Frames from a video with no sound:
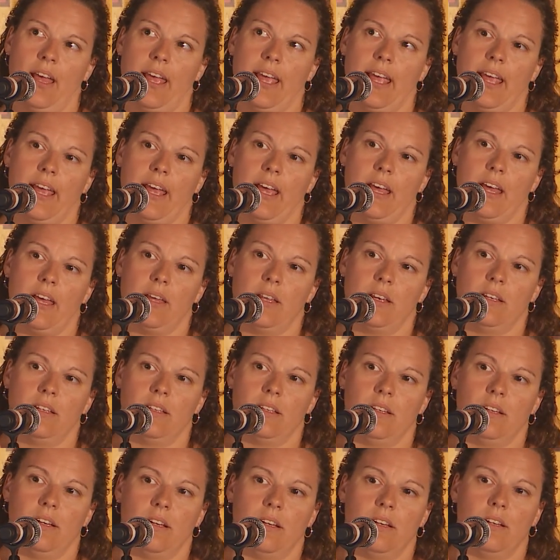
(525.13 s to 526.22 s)
and
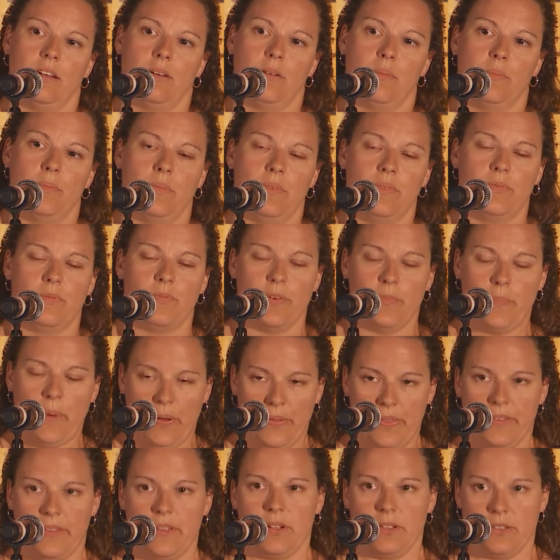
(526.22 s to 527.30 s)
for
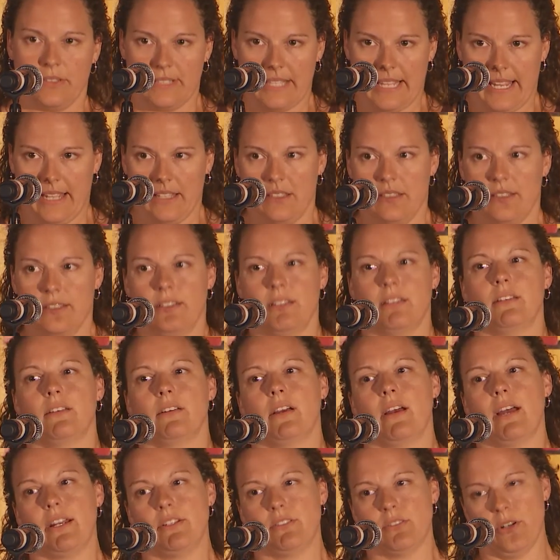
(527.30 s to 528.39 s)
both of those dates,
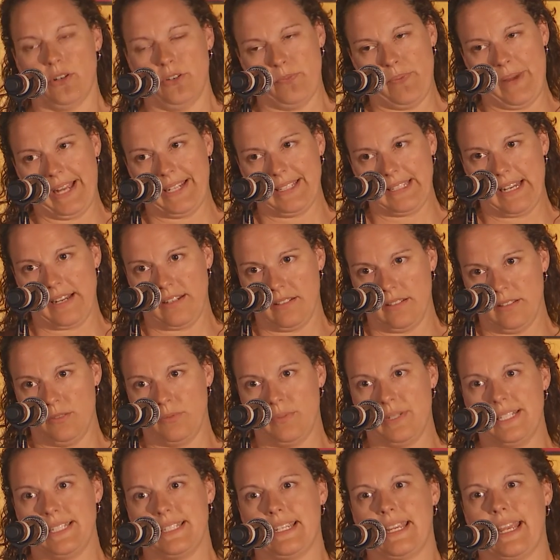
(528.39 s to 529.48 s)
I drove back down to
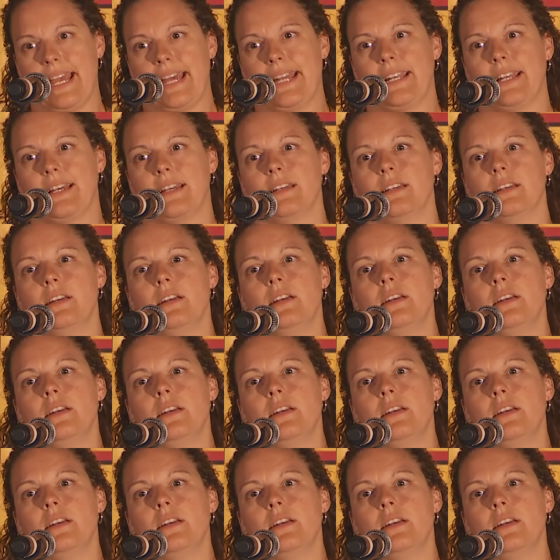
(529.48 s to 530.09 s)
Louisiana,